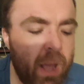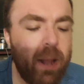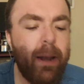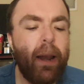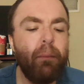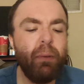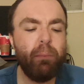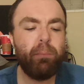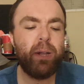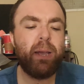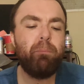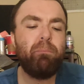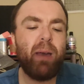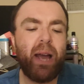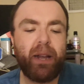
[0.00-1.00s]
let me bring
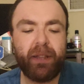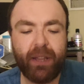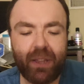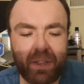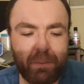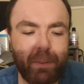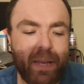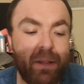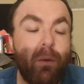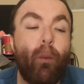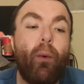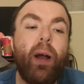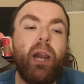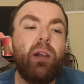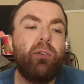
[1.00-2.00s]
it back to speed.
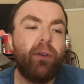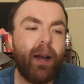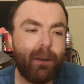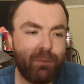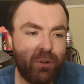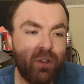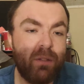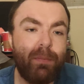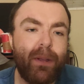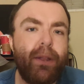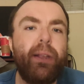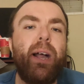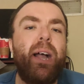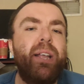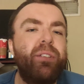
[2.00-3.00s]
What are their options
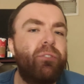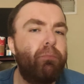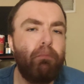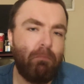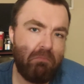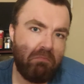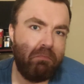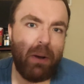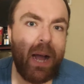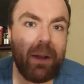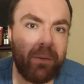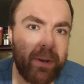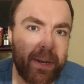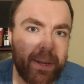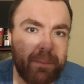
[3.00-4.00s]
besides
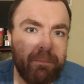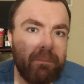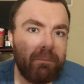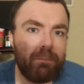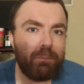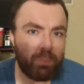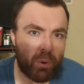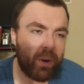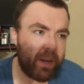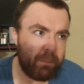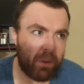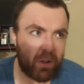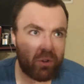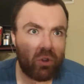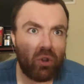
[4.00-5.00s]
pirating? Pretty
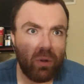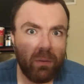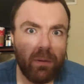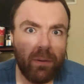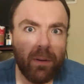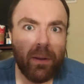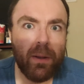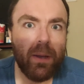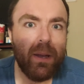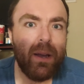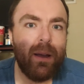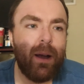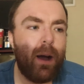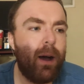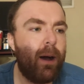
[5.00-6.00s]
much
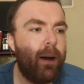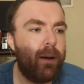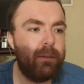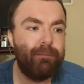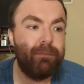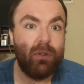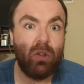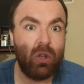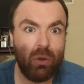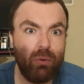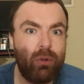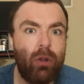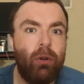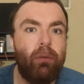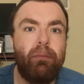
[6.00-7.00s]

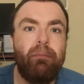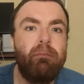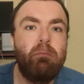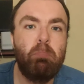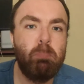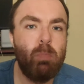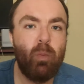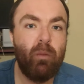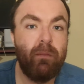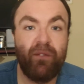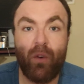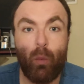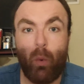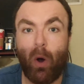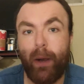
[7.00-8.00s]
YouTube,
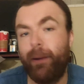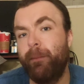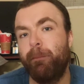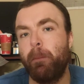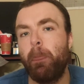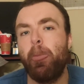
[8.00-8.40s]
for one.